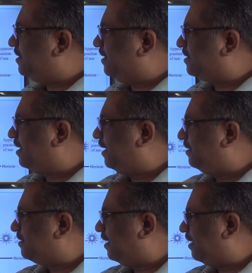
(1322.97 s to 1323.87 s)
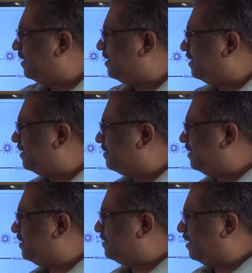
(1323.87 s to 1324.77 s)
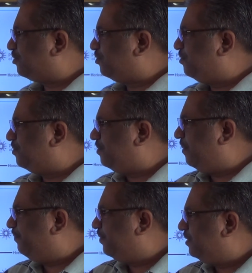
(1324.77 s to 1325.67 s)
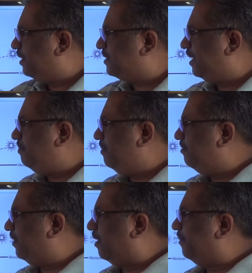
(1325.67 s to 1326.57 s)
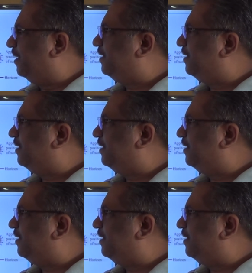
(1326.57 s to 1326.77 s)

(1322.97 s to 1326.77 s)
disk at the sunrise and sunset is also due to the same phenomenon,